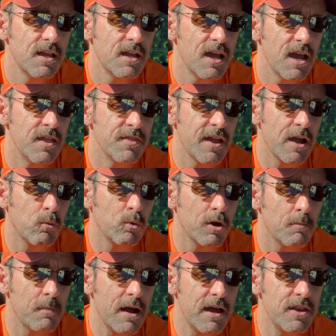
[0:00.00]
and that will
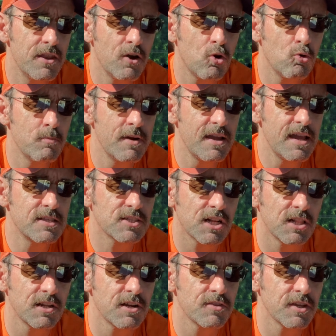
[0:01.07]
by no means
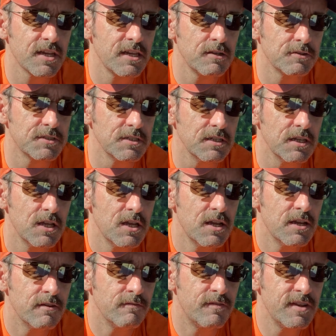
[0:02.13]
clear the guilty
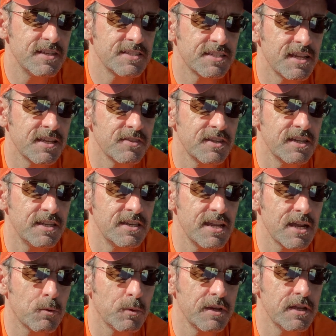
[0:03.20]
visiting the
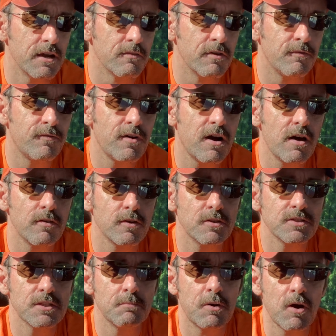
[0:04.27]
iniquity of the
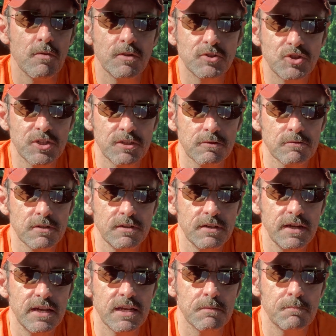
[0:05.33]
fathers upon the children
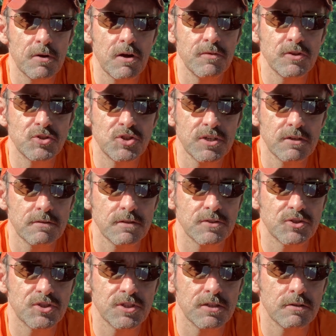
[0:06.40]
and upon the children's
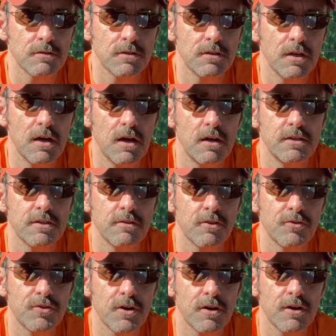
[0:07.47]
children unto the
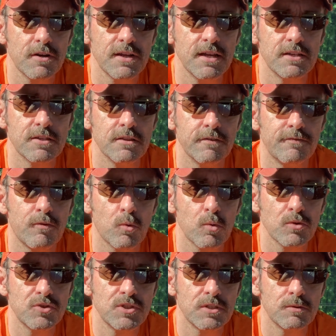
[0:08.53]
third and to the
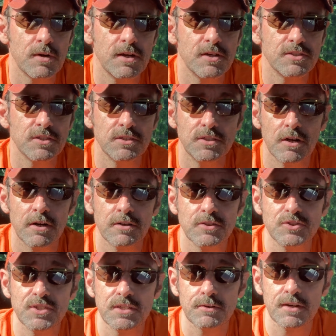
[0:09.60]
fourth generation. You heard of
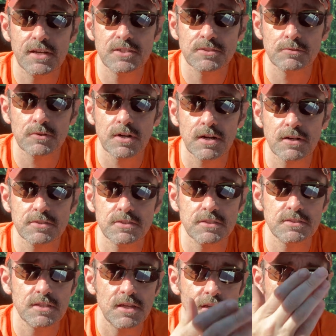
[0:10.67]
generational curses?